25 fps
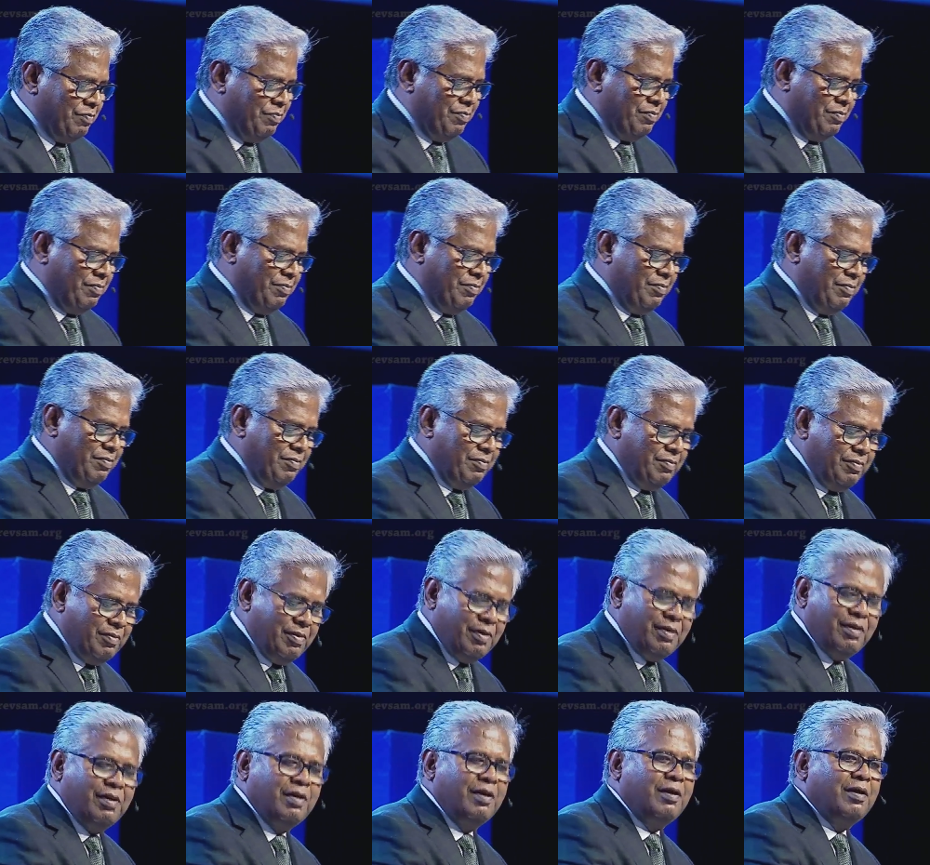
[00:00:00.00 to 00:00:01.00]

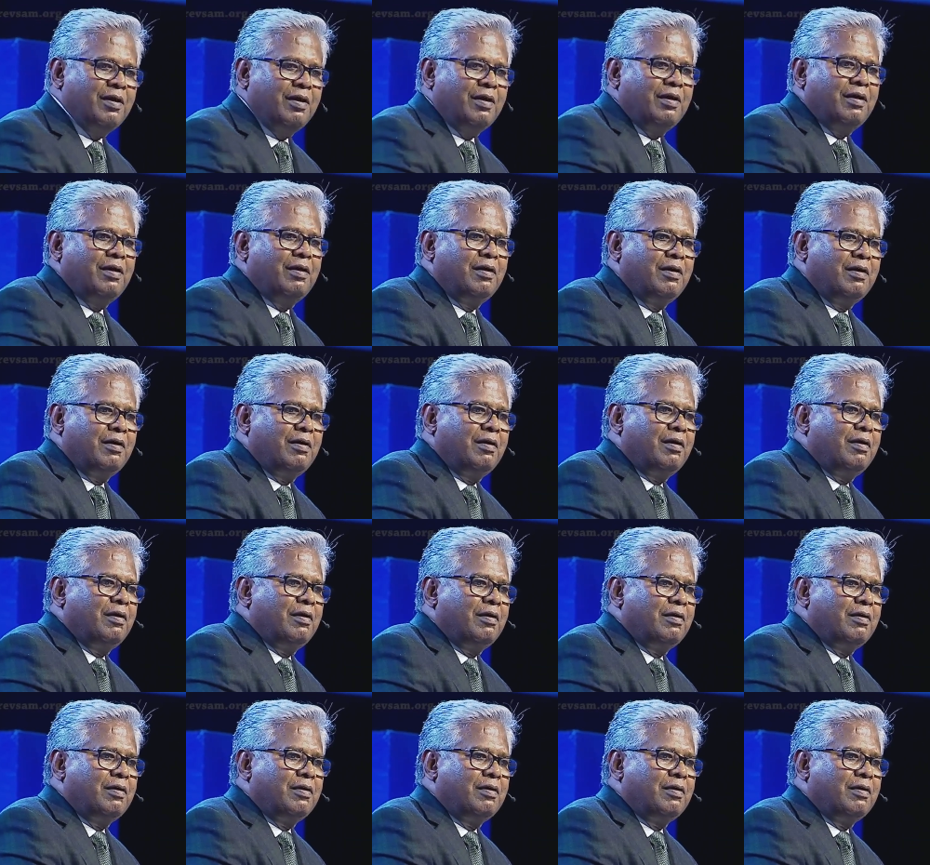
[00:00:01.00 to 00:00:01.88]
Nobody speaks.